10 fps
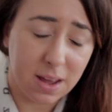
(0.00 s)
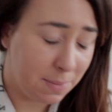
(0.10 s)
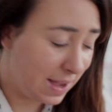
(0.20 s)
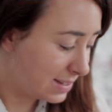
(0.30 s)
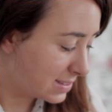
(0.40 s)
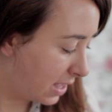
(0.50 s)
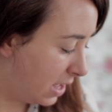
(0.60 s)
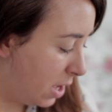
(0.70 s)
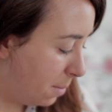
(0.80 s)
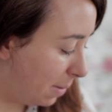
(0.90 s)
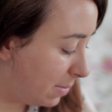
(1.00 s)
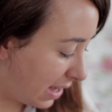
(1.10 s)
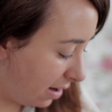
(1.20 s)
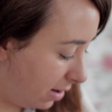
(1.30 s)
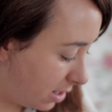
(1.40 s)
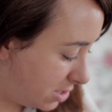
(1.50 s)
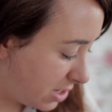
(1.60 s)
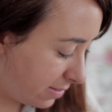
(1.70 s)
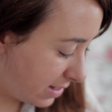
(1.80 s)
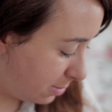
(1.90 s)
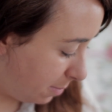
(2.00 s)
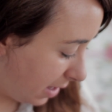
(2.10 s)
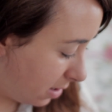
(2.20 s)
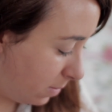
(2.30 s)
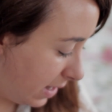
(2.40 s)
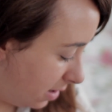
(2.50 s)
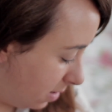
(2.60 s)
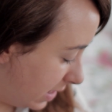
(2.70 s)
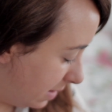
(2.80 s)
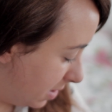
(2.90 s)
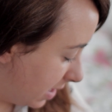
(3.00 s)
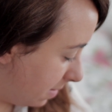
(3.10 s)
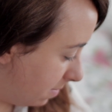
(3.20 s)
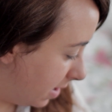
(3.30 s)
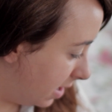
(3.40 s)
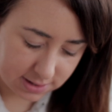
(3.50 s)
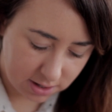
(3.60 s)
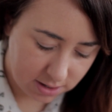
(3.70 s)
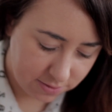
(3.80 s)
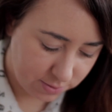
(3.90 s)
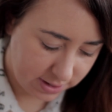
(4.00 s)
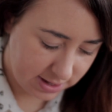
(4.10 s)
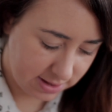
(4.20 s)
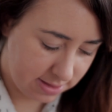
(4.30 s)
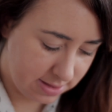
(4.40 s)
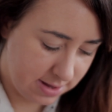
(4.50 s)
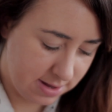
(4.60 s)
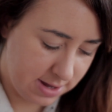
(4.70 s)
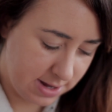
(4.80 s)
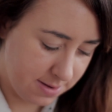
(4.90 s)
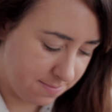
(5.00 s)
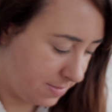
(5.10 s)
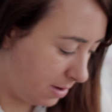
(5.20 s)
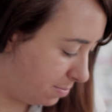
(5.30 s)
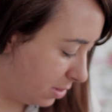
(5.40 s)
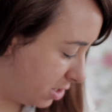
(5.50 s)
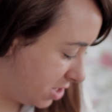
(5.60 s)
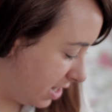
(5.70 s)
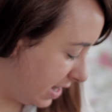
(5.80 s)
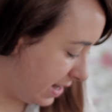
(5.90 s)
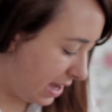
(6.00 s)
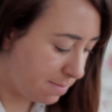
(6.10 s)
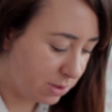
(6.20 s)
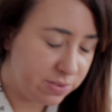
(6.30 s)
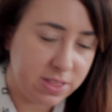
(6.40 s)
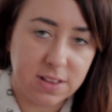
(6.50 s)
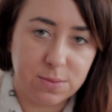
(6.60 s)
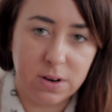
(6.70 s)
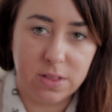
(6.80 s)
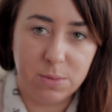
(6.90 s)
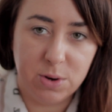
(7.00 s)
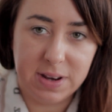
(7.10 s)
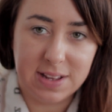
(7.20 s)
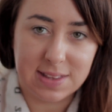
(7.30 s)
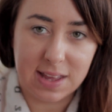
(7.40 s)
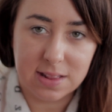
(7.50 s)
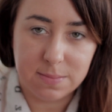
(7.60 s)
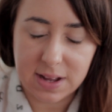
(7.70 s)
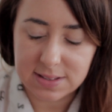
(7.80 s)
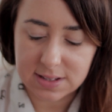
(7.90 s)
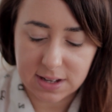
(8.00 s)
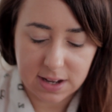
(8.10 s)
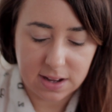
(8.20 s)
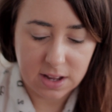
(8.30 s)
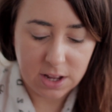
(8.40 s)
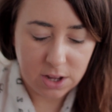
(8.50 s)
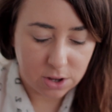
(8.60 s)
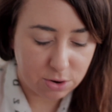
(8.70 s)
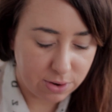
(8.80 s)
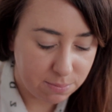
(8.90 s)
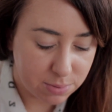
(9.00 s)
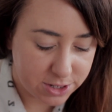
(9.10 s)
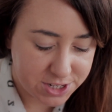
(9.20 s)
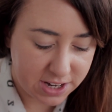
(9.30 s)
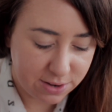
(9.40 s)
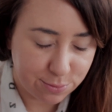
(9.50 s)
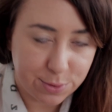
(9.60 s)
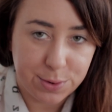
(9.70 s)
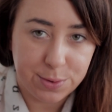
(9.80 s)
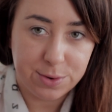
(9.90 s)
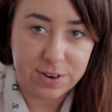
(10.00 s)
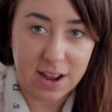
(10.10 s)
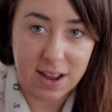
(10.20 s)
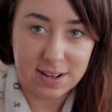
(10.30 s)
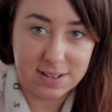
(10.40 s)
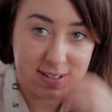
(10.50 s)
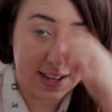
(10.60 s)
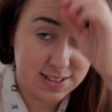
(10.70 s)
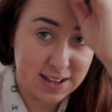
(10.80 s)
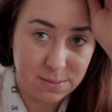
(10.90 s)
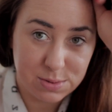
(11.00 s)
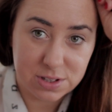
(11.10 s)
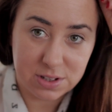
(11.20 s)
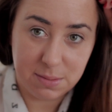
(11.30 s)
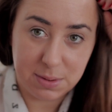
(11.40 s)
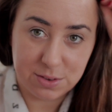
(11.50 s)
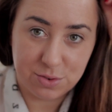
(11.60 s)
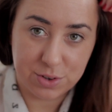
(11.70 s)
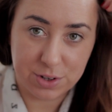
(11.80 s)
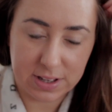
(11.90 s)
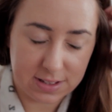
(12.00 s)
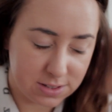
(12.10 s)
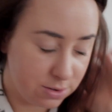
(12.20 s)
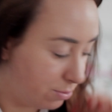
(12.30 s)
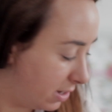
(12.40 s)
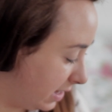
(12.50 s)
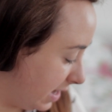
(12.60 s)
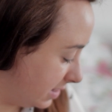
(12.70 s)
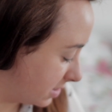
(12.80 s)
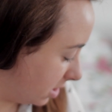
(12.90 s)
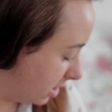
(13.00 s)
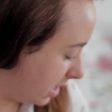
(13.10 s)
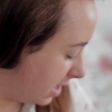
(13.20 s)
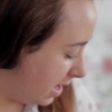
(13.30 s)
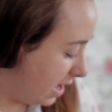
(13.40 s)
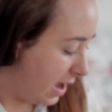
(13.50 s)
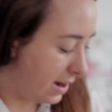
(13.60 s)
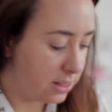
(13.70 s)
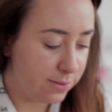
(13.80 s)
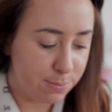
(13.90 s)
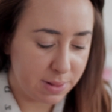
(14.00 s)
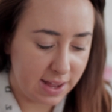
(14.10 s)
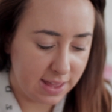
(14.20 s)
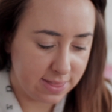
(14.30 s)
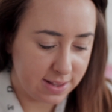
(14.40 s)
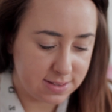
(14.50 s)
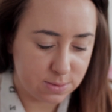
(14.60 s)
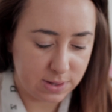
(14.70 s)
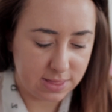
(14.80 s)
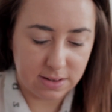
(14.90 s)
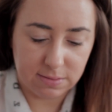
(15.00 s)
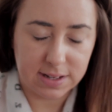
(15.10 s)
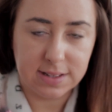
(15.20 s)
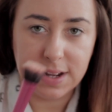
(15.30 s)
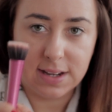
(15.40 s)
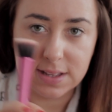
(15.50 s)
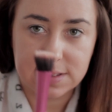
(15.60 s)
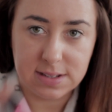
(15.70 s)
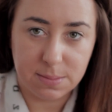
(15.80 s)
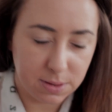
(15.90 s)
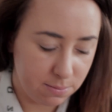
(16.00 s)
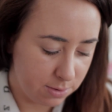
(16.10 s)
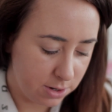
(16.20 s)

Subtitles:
a mask. But I'm going to carry on and do the rest of my makeup, why not, while I'm on camera. Start off with a blusher, and I'm loving this one at the moment. It's the Illamasqua cream blusher in Rude, and it's absolutely beautiful. It's a really nice colour, and I love applying this with the Real Techniques stippling